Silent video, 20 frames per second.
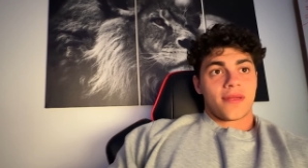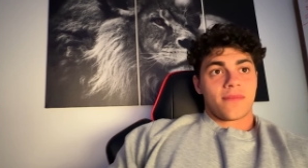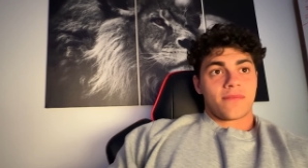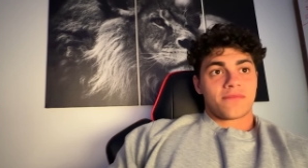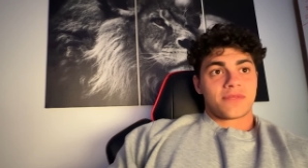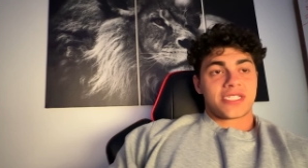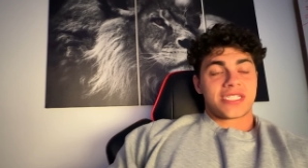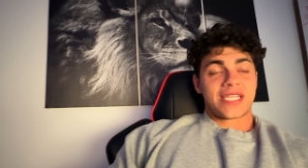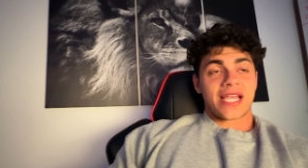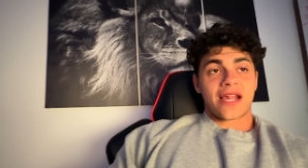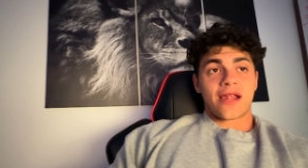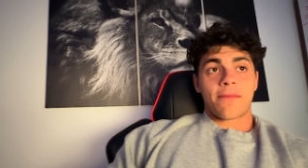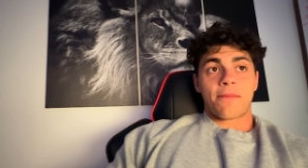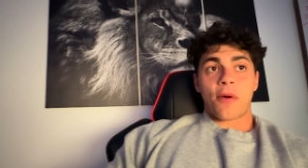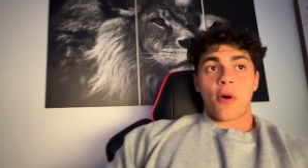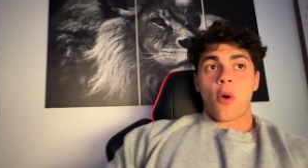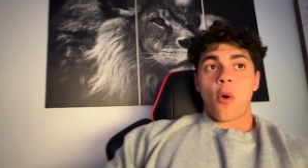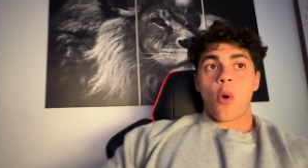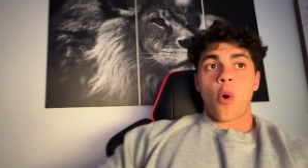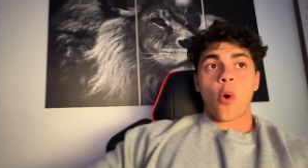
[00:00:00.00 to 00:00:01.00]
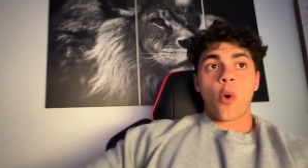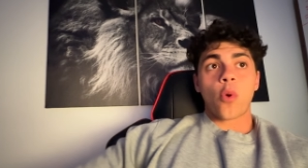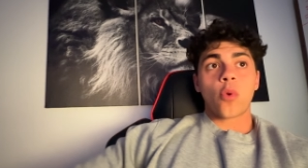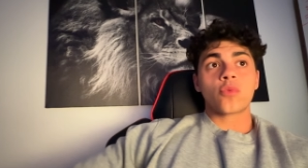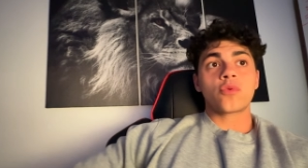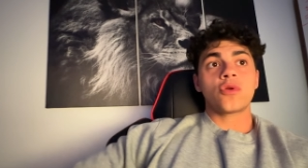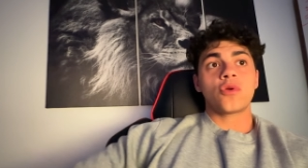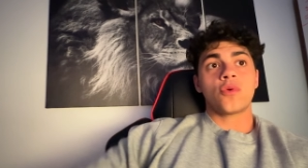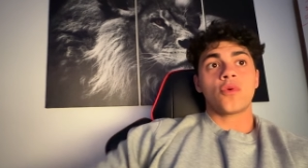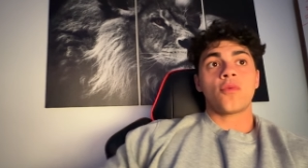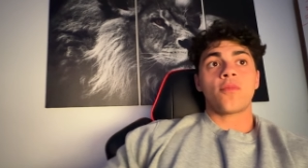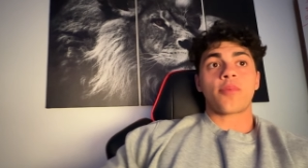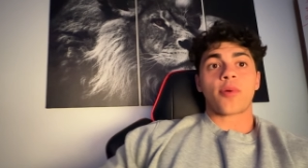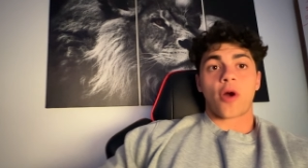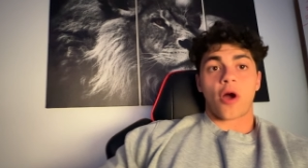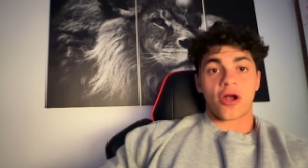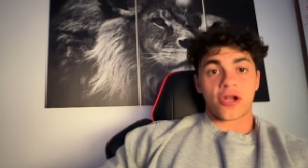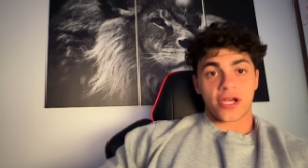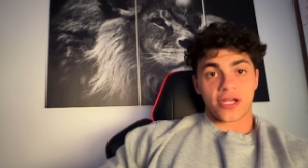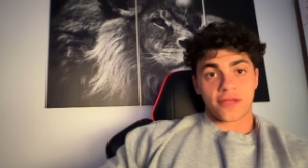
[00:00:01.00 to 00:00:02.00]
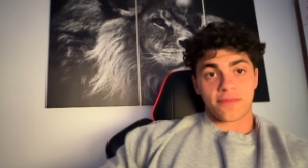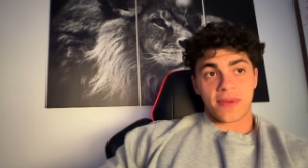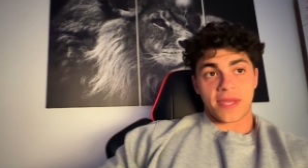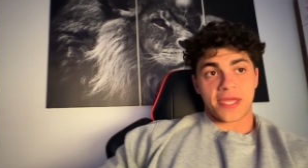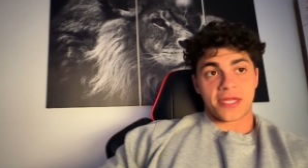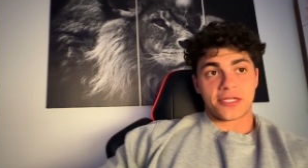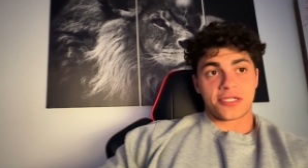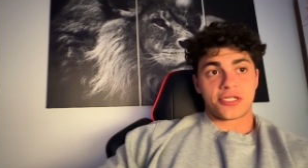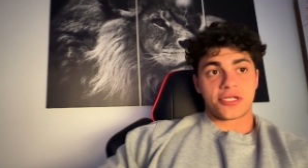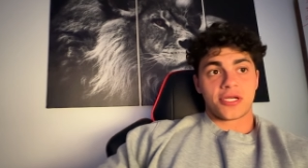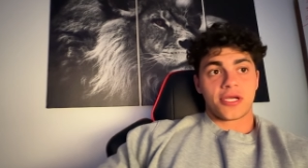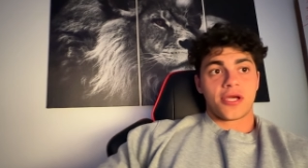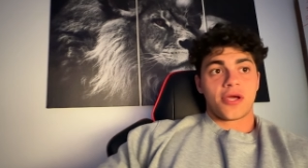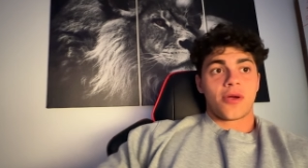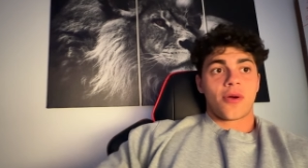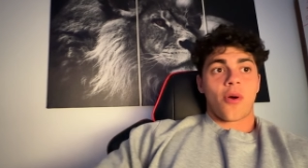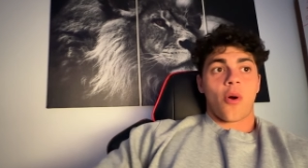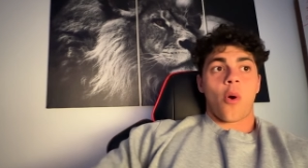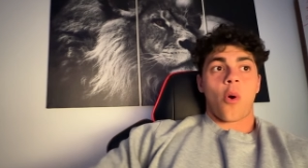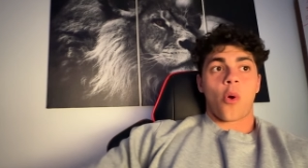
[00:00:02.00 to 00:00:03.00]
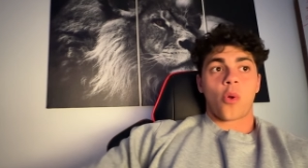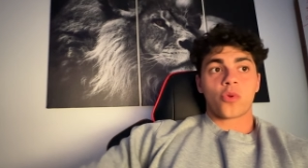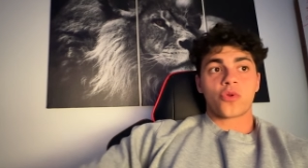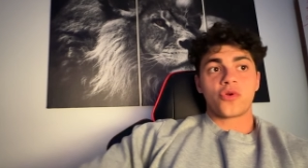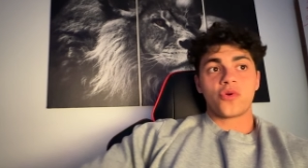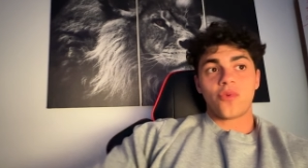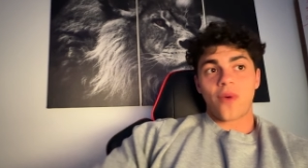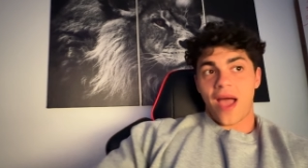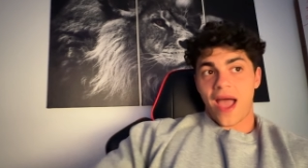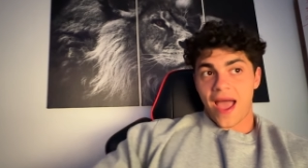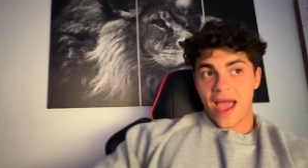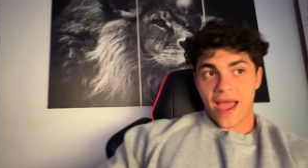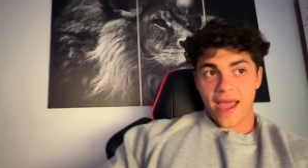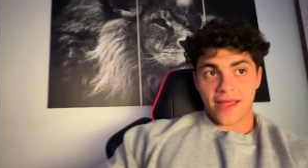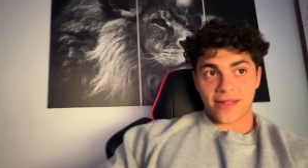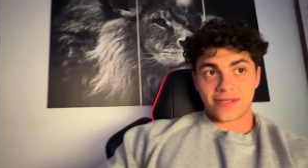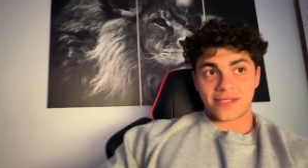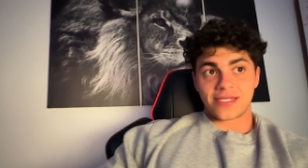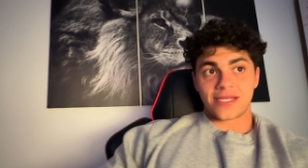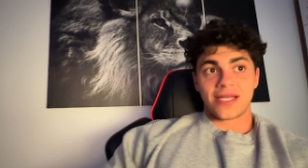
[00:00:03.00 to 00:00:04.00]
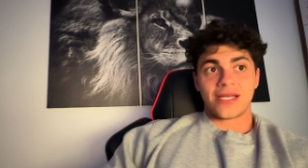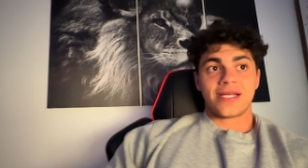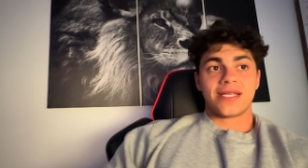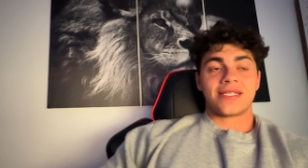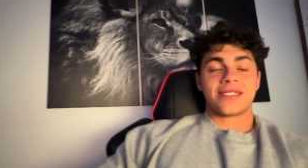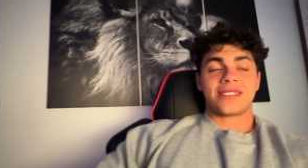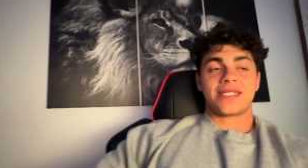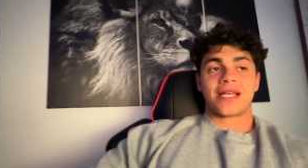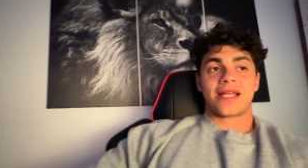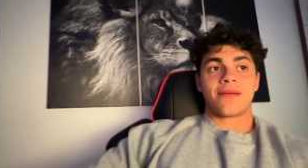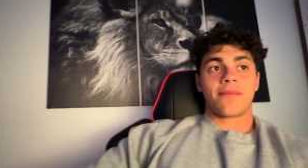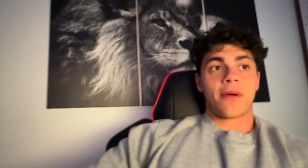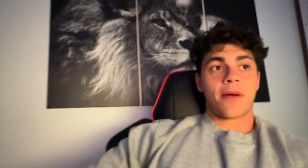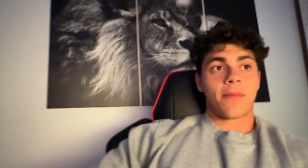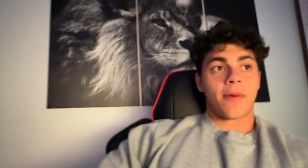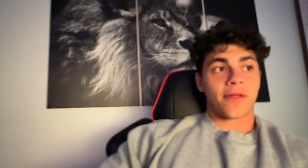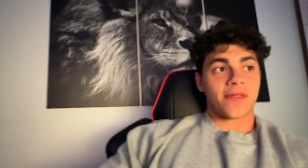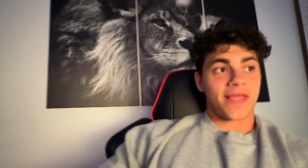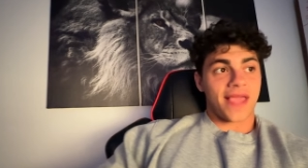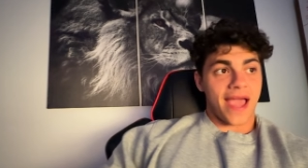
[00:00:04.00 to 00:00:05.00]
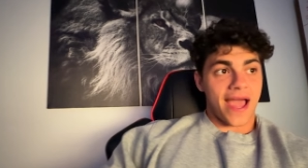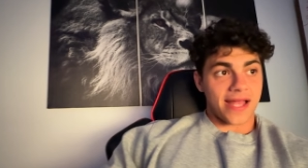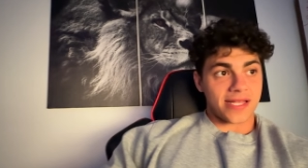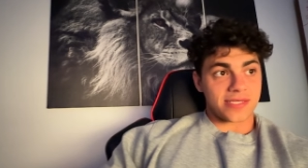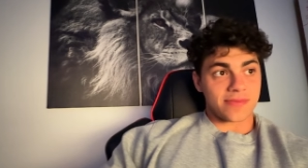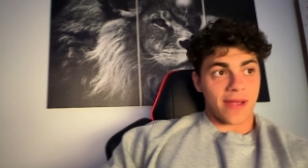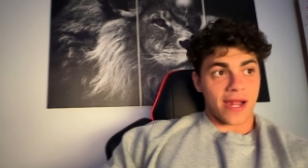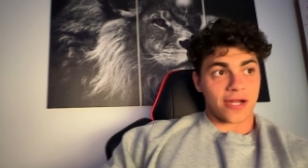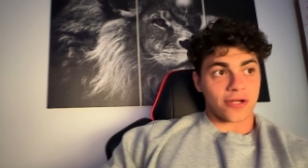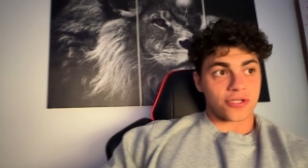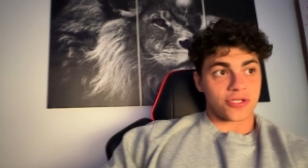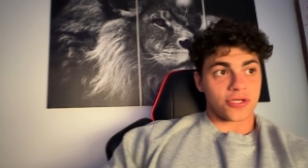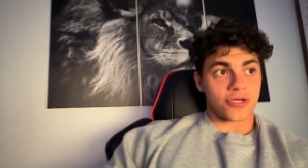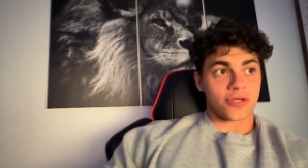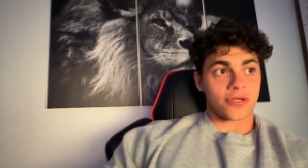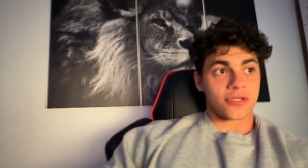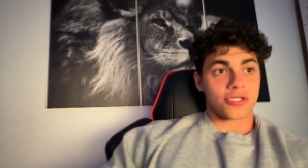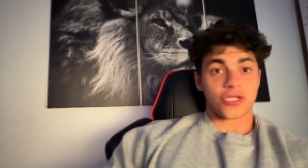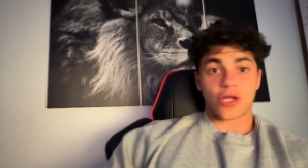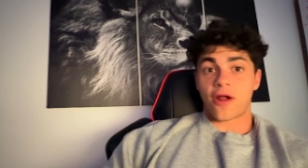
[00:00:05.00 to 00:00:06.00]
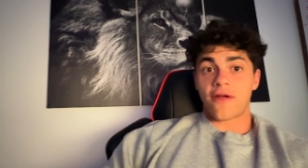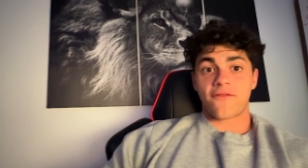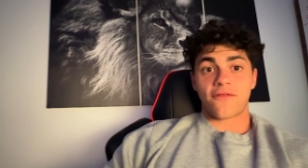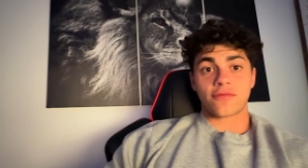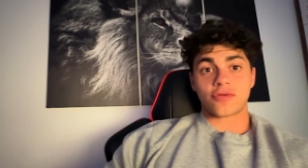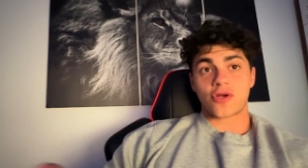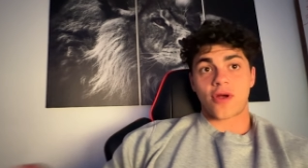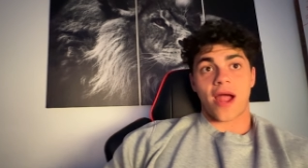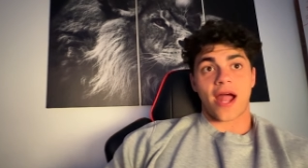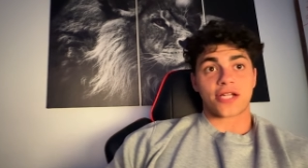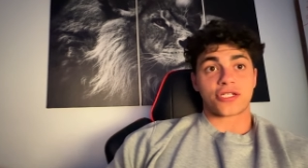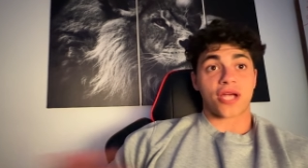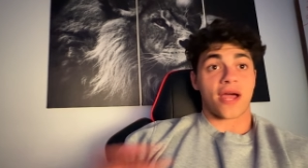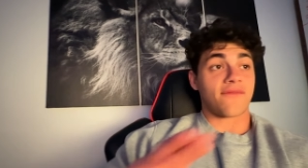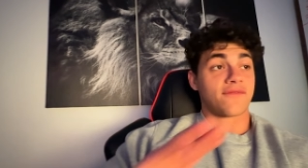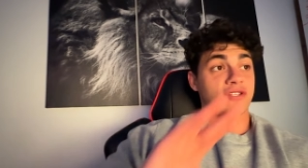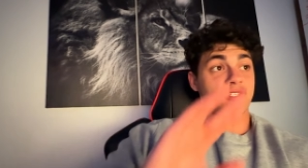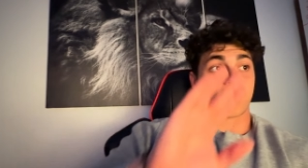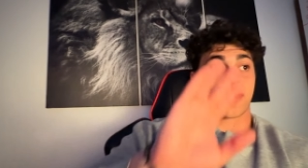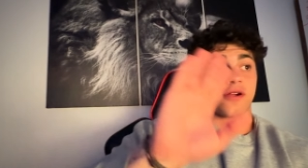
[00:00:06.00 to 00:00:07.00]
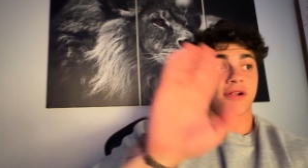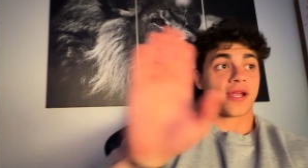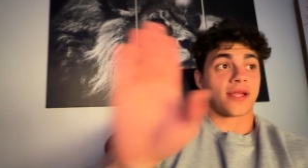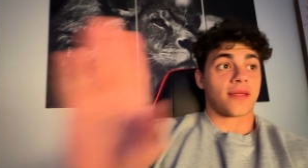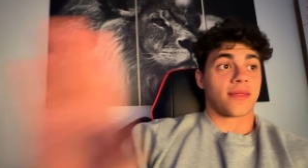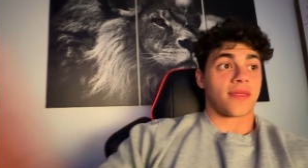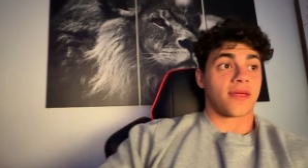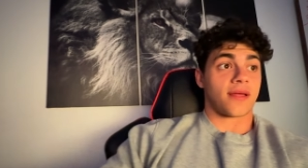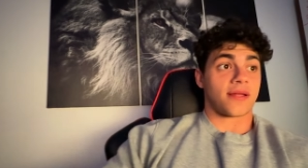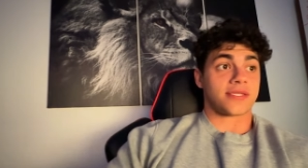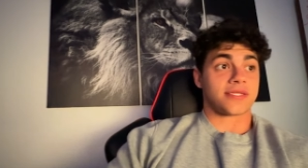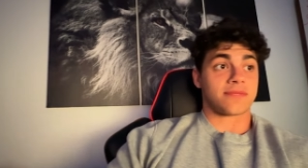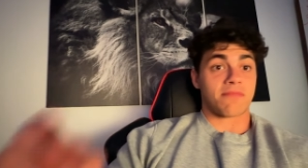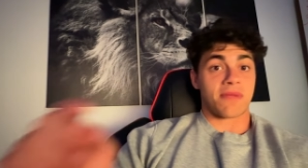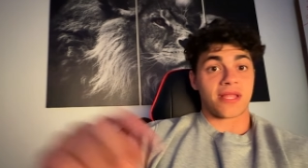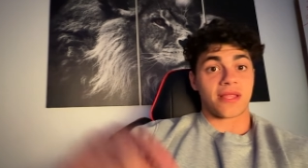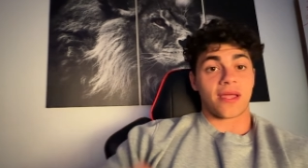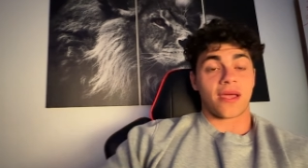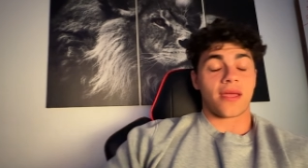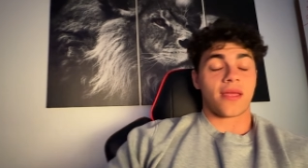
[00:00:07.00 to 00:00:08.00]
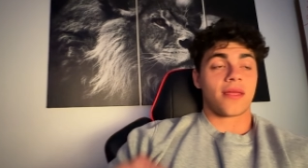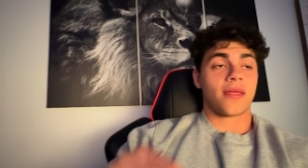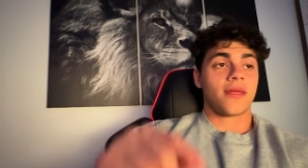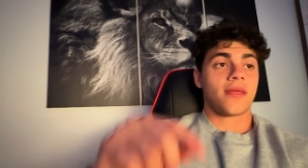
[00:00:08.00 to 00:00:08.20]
set up a whole new product page, whole new ads, set them up on the ads manager, starting from scratch. I haven't started anything. It's midnight.